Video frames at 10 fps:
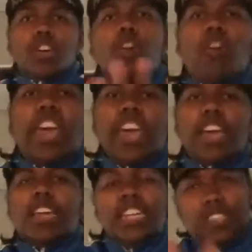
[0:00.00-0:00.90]
go
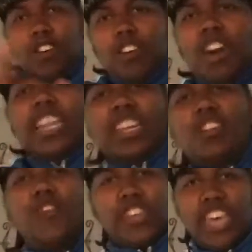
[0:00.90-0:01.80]
ahead, turn on that
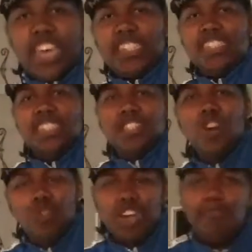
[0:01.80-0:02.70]
notification to
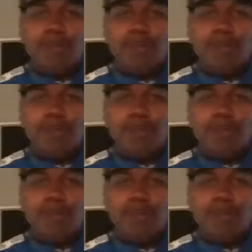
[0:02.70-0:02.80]
know when